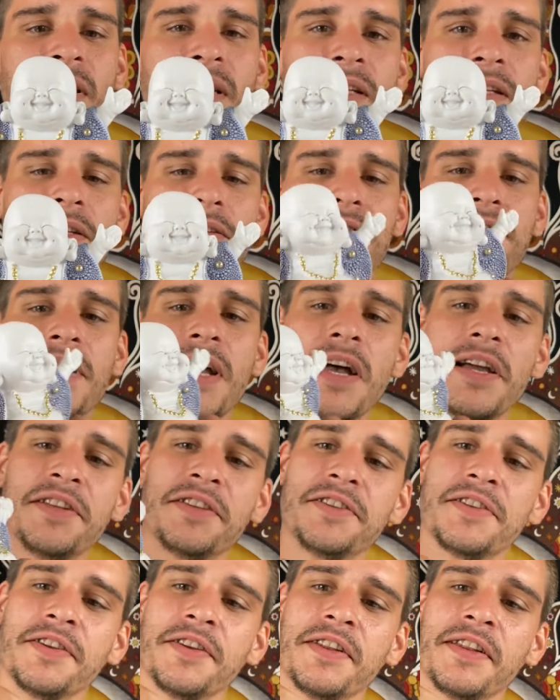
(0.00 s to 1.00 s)
This guy
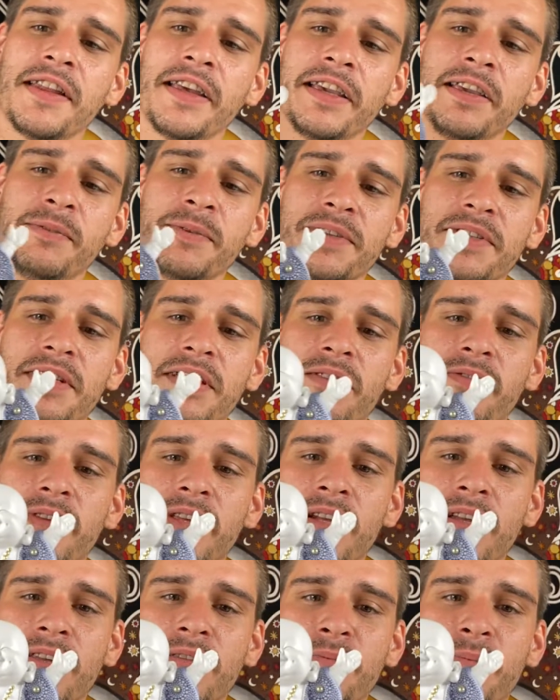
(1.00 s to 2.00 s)
just looking like he wants to give you a
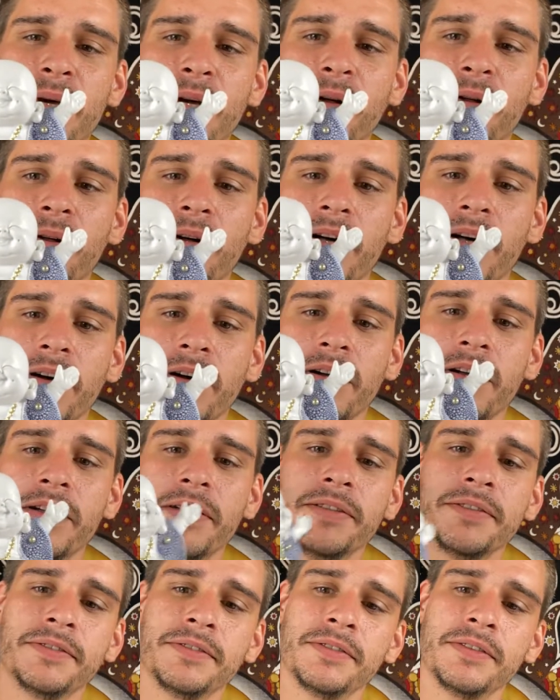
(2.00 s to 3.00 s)
nice big old hug.
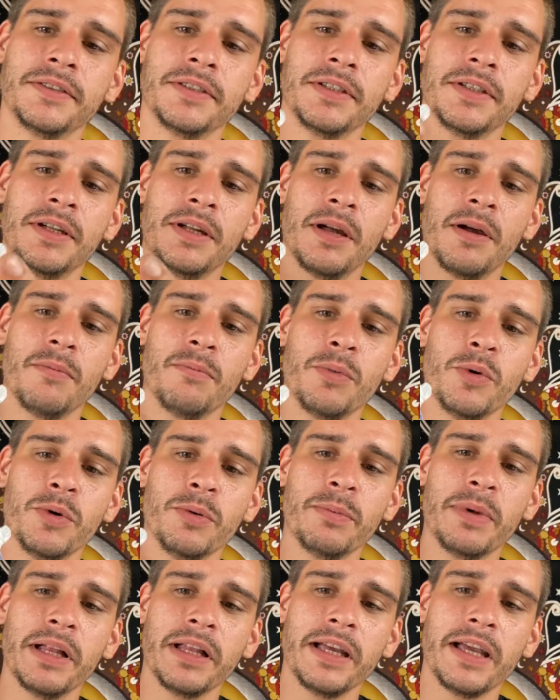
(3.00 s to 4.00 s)
And Buddha
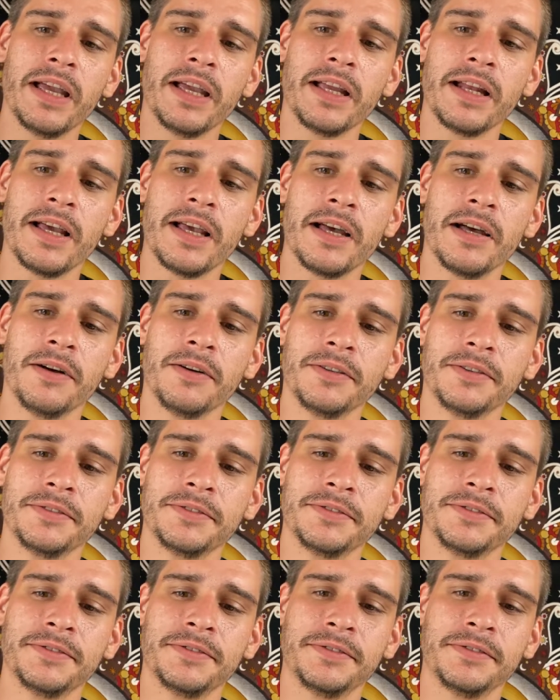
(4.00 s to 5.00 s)
Belly hanging out.
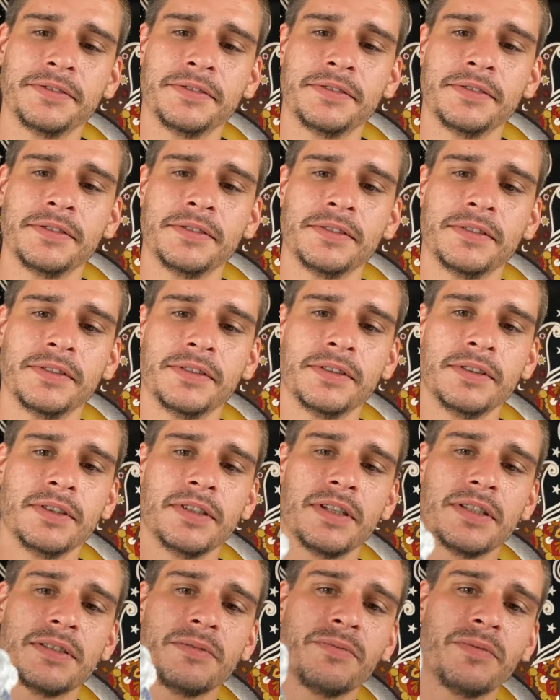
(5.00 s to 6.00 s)

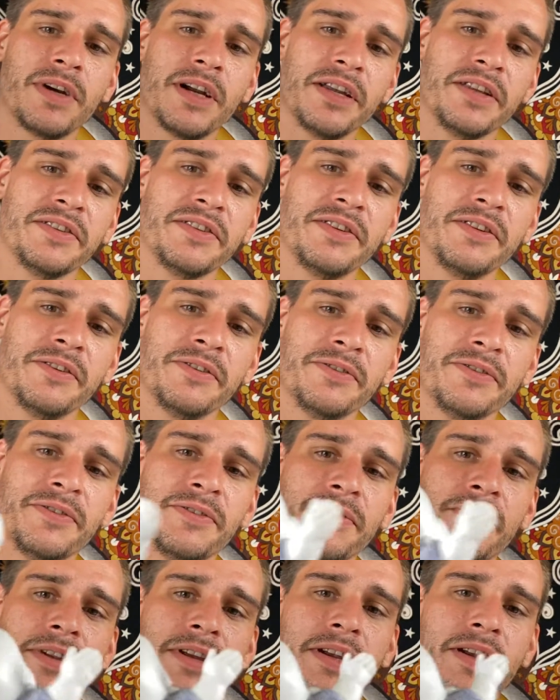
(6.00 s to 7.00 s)
Got some rhinestones
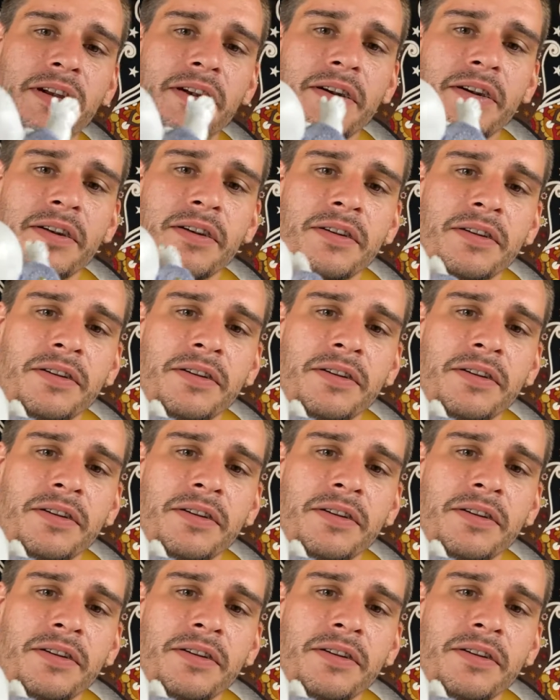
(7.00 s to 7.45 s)
through there.